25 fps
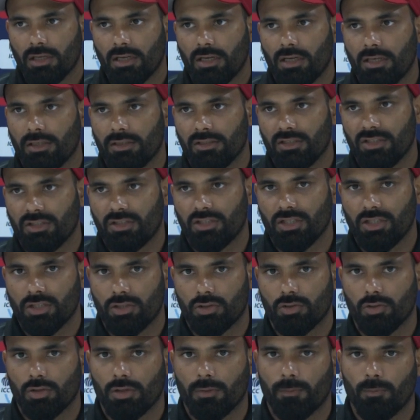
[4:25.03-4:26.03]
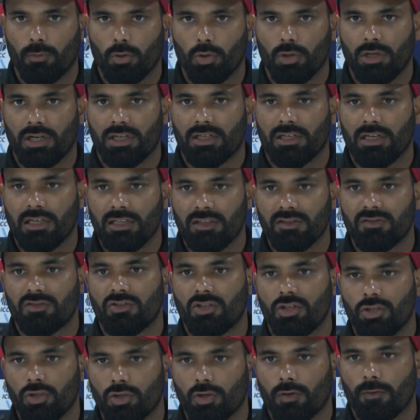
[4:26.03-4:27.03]
And Nitish going to bowl at least
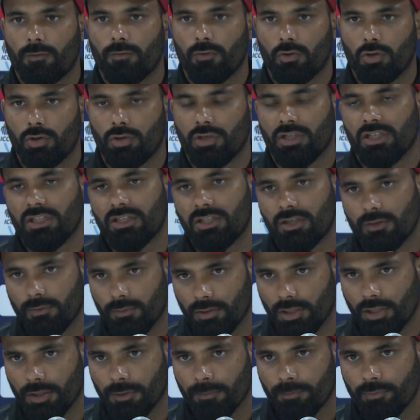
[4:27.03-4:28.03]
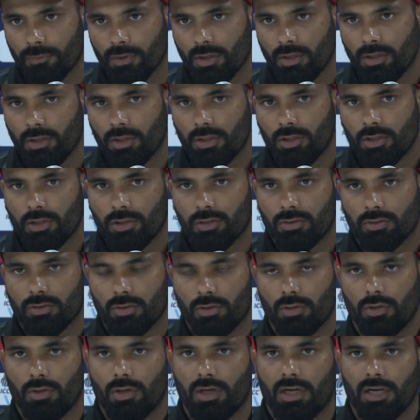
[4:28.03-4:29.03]
three or four either way.
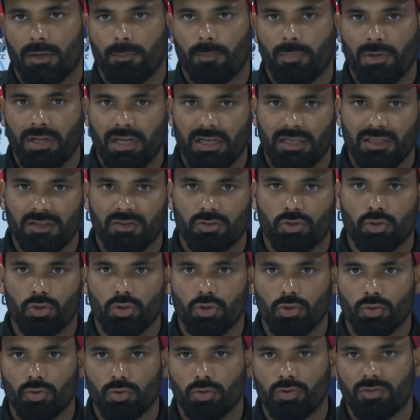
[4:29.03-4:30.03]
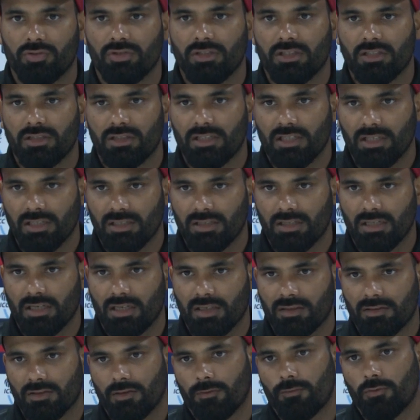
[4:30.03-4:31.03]
So our plan is to use Nitish
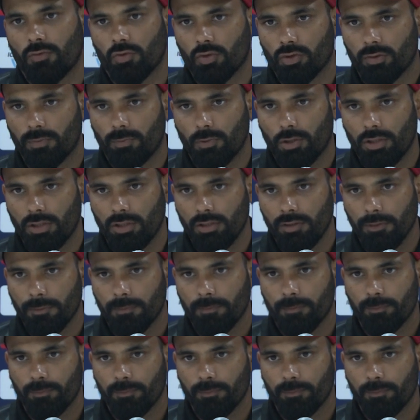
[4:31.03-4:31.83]
as a fourth bowler,